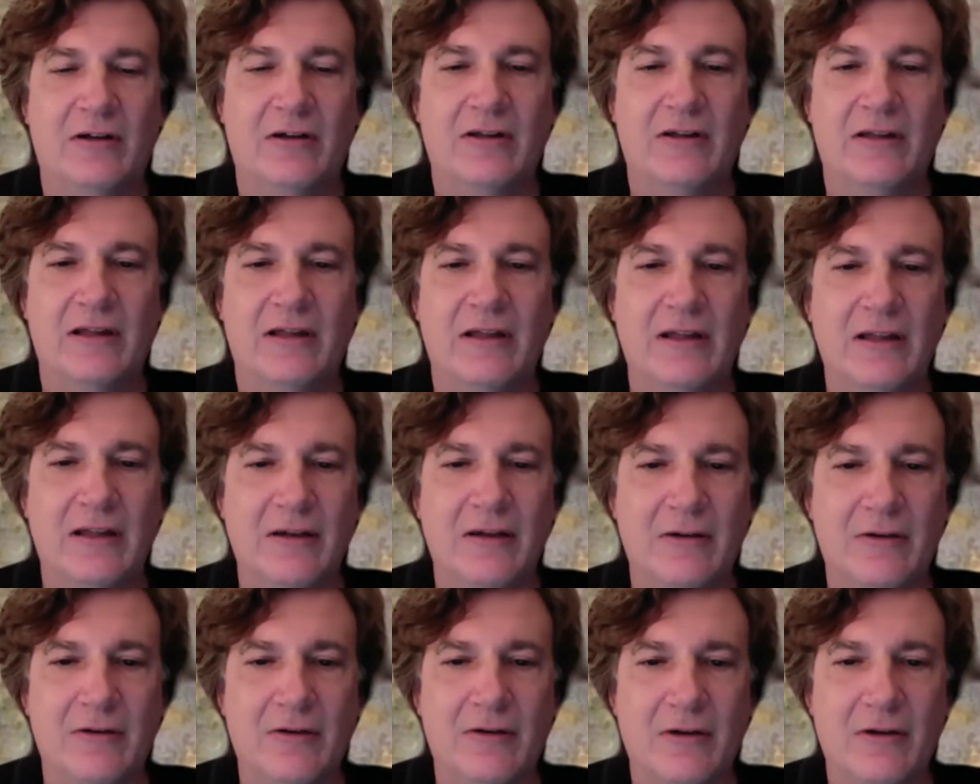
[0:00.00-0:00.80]

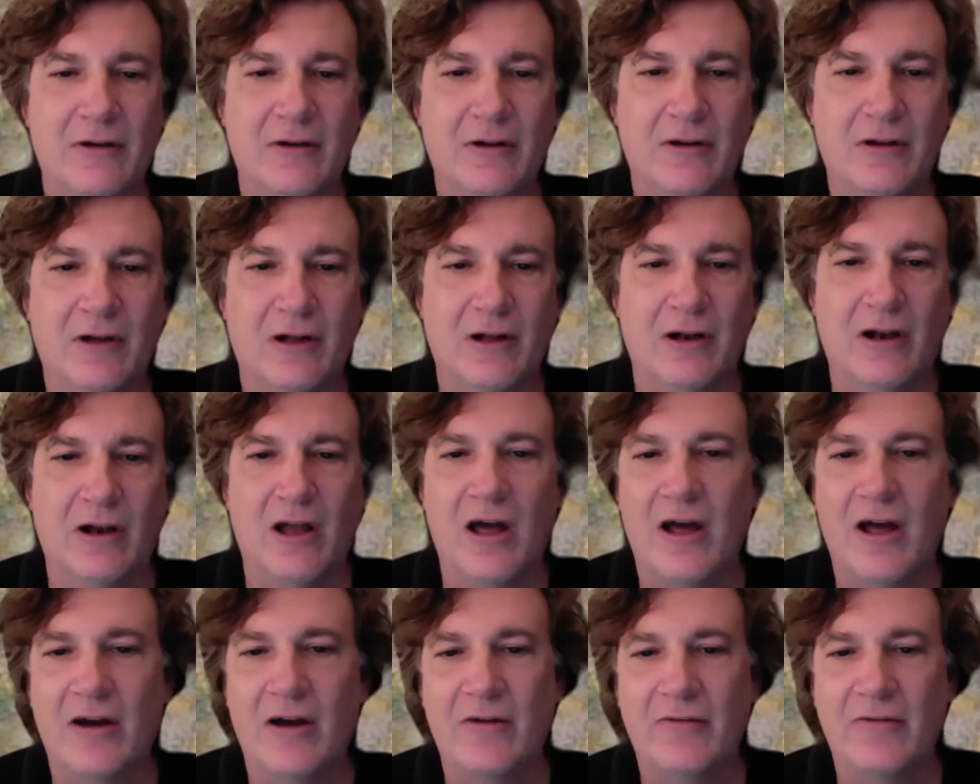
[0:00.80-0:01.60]
in a
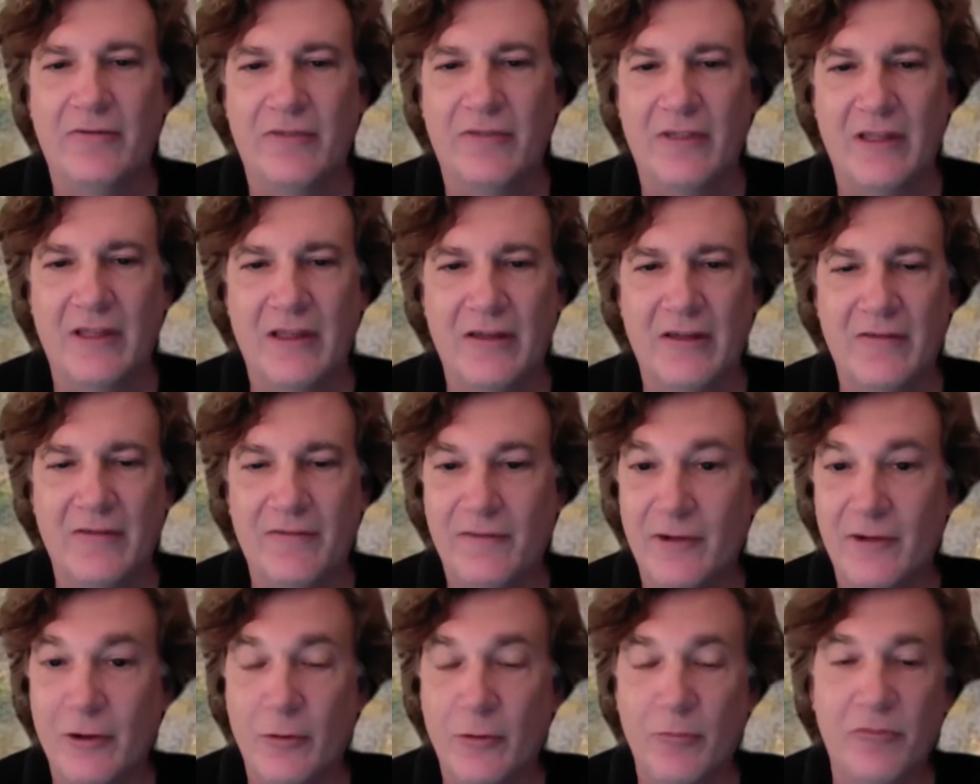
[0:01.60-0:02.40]
lot of the
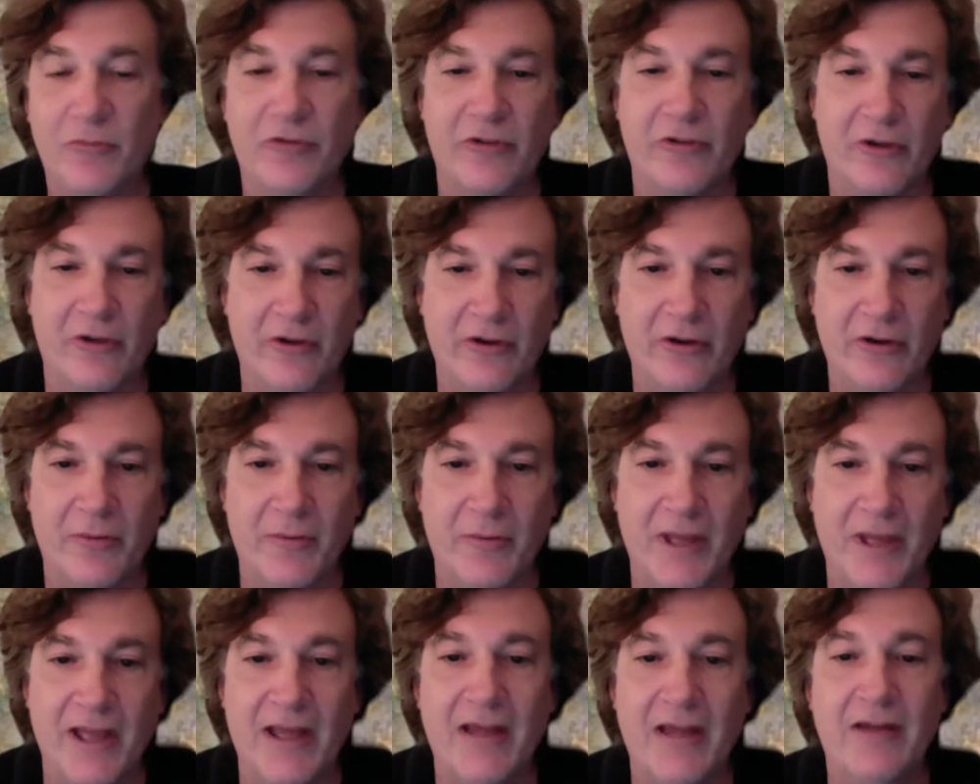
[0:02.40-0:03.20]
films on
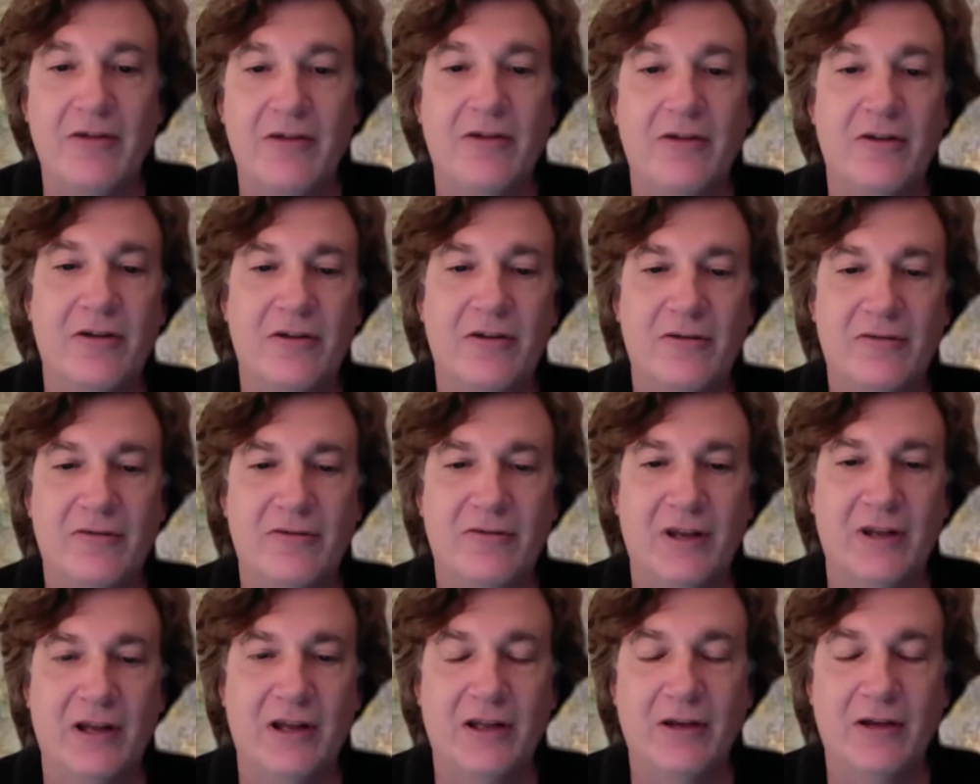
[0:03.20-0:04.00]
demand
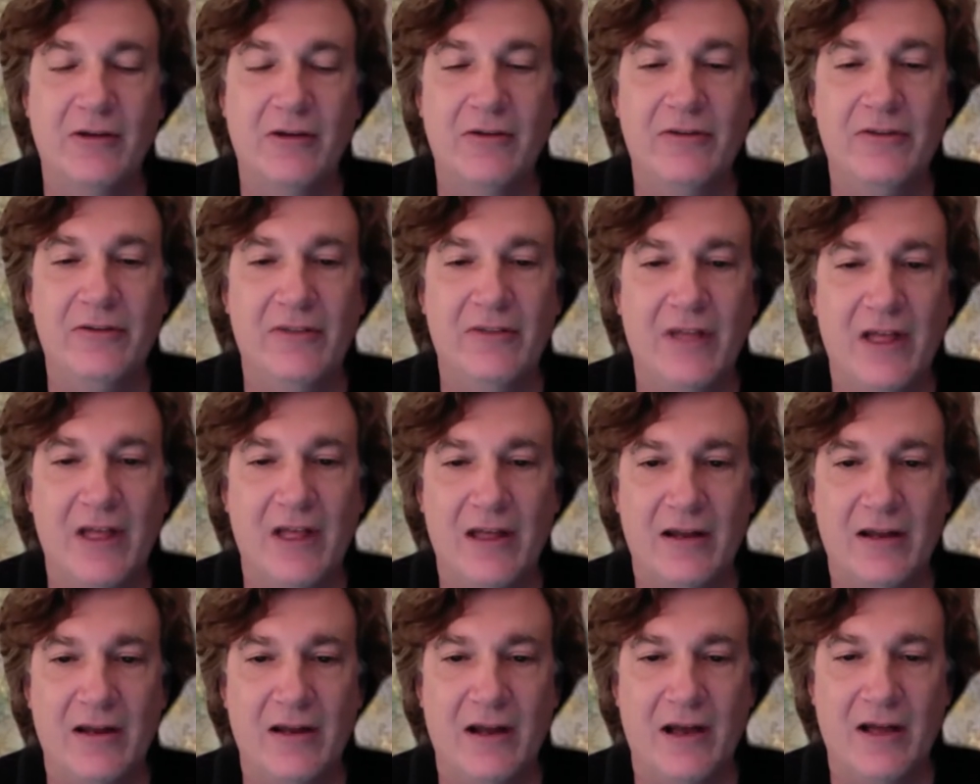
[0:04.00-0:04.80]
videos
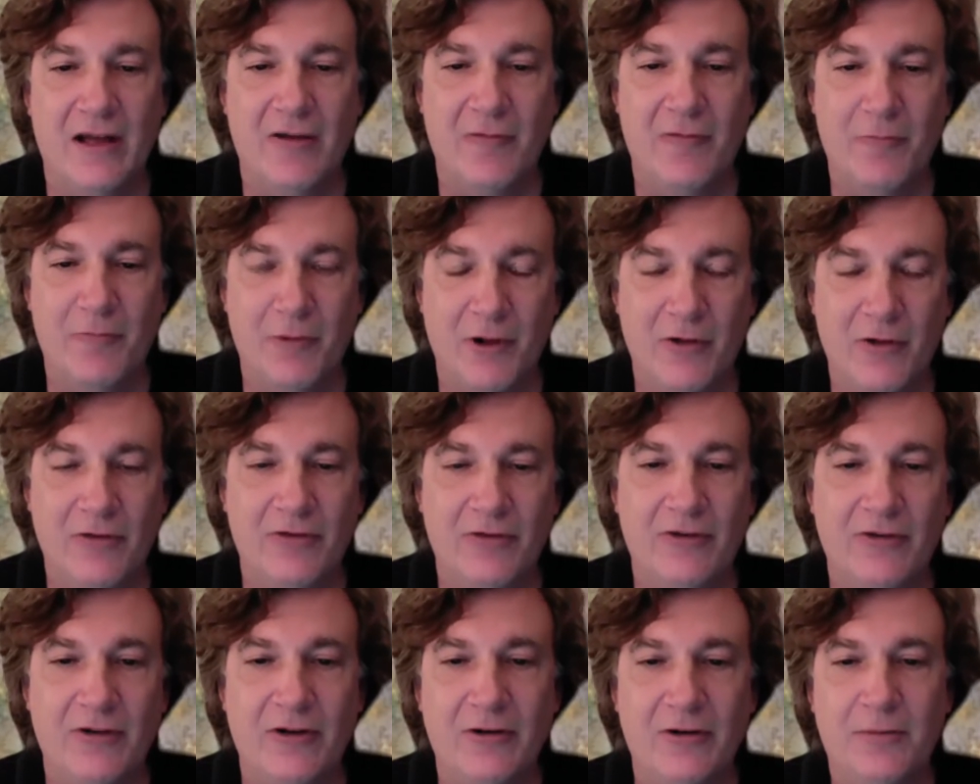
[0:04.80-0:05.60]
that I have
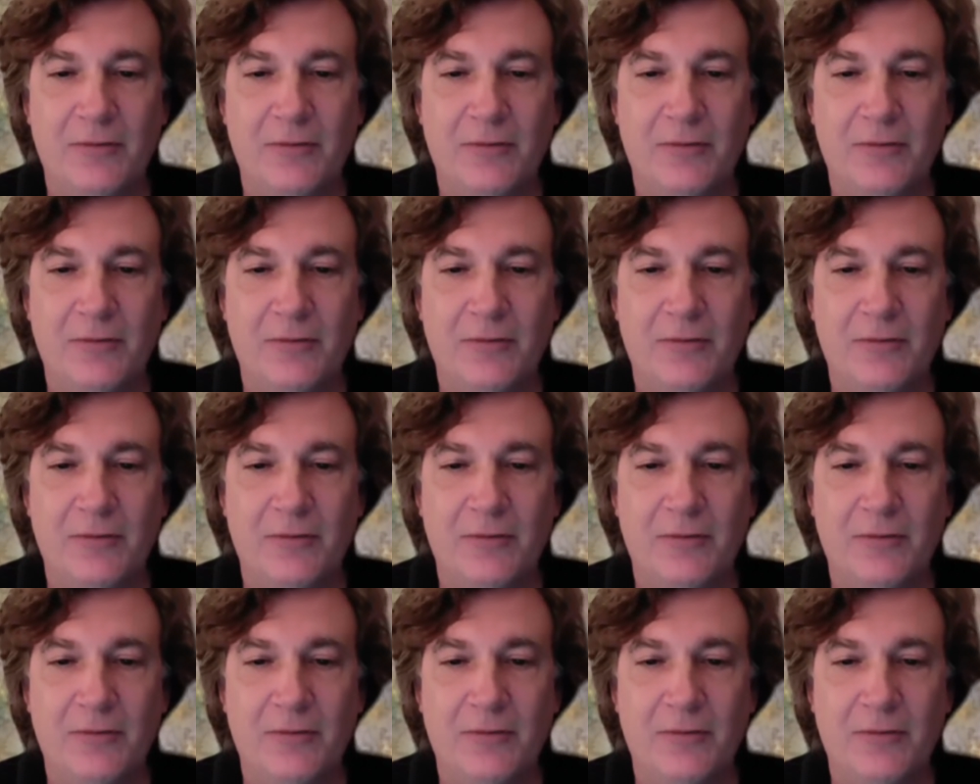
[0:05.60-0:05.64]
posted.